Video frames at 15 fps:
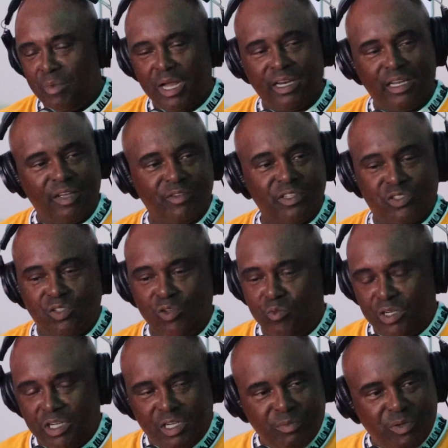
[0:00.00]
him out of love. This dude
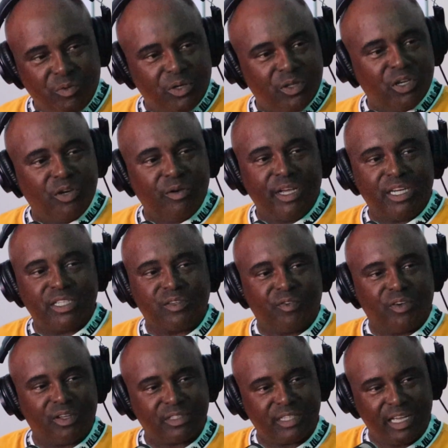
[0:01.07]
went on to be one of the greatest
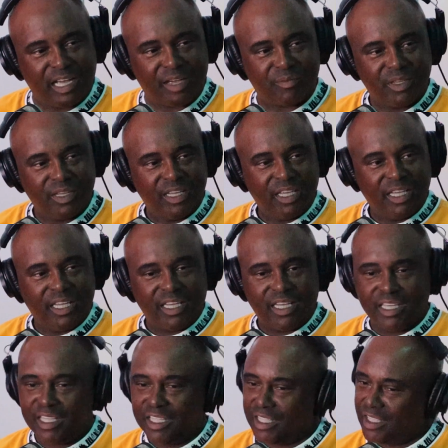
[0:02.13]
of all time.
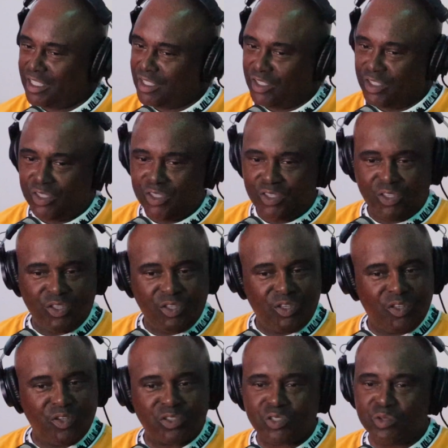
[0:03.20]

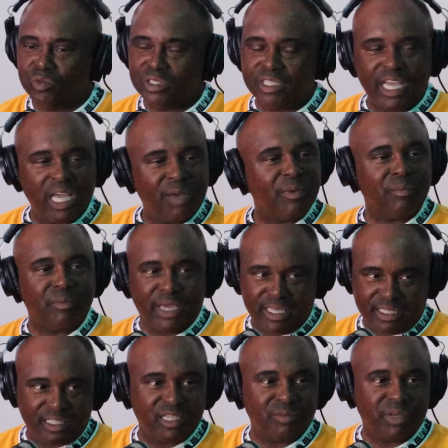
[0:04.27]
You're too damn
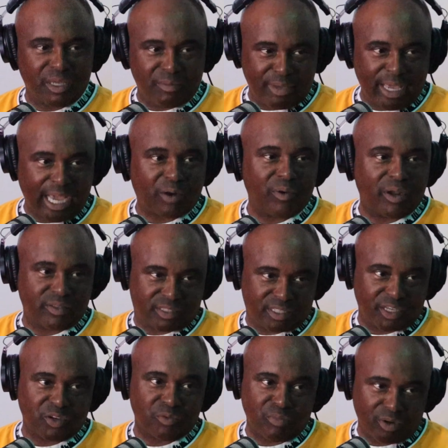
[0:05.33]
amazing to be a background
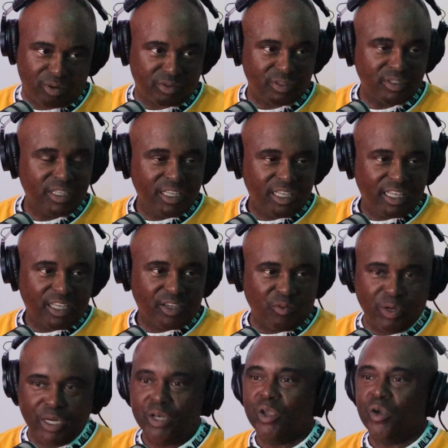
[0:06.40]
singer, bro.
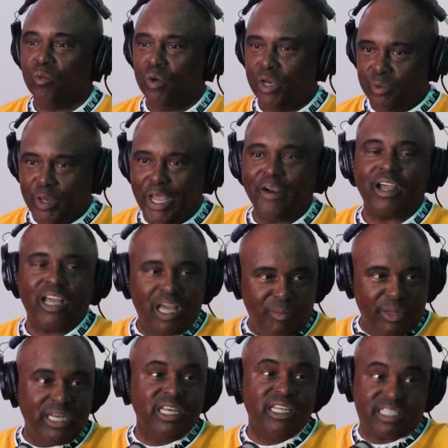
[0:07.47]
When when they're
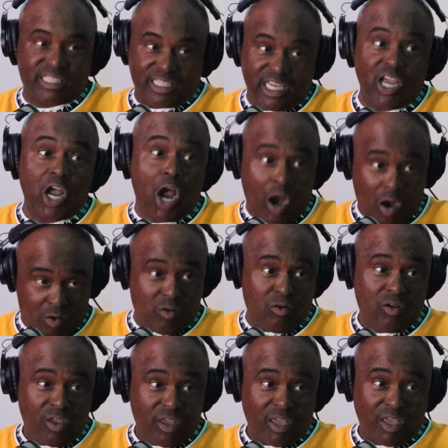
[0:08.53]
coming to see her,
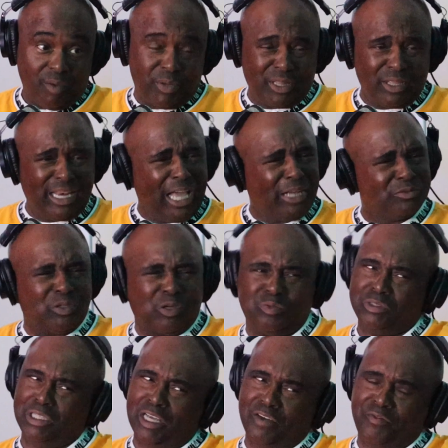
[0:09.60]
but they're like,
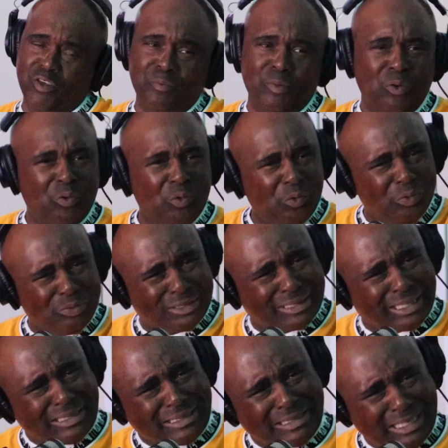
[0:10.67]
love you, but who's
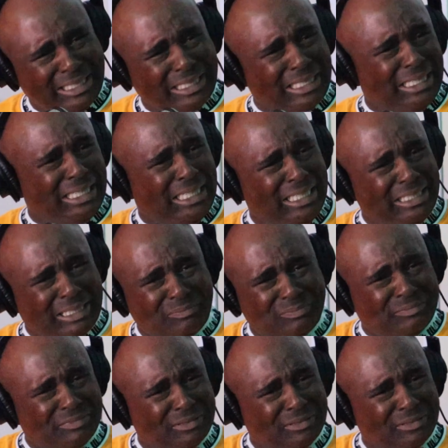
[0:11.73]
the nigga in the,